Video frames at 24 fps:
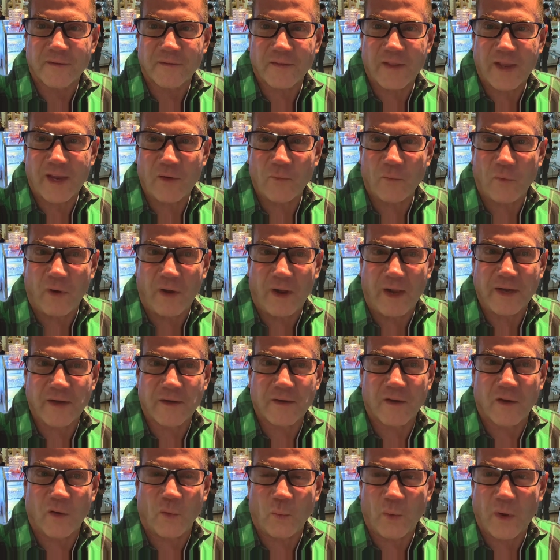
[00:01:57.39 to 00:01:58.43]
They want
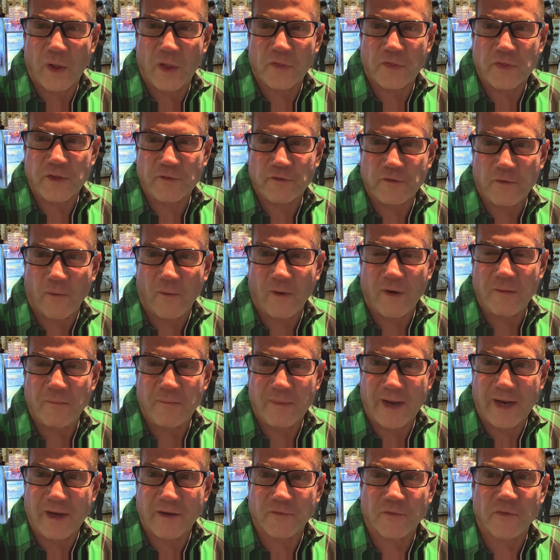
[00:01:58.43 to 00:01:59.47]
a wealthy foreign
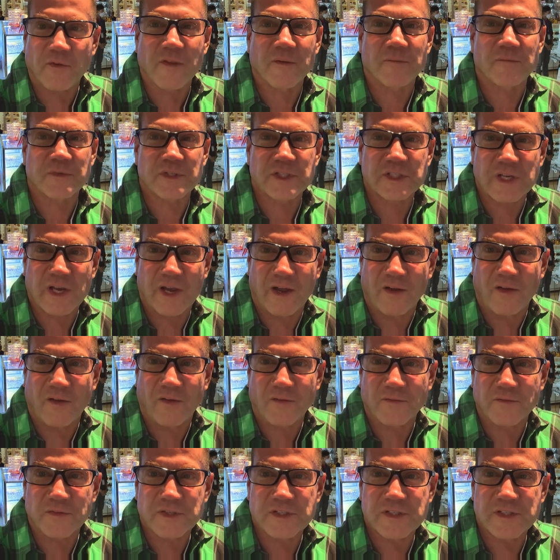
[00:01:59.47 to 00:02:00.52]
man for
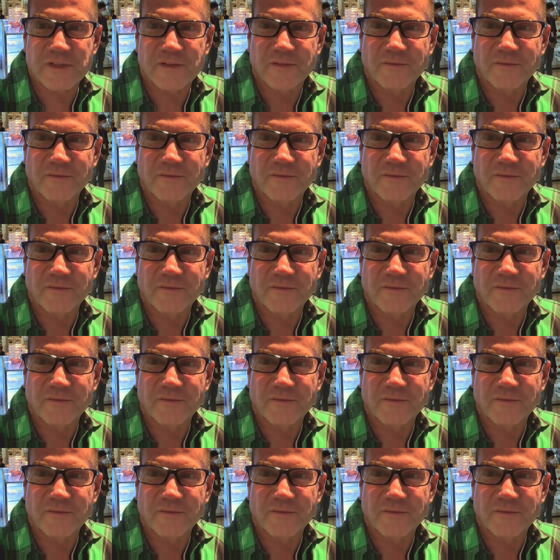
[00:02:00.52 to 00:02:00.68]
themselves.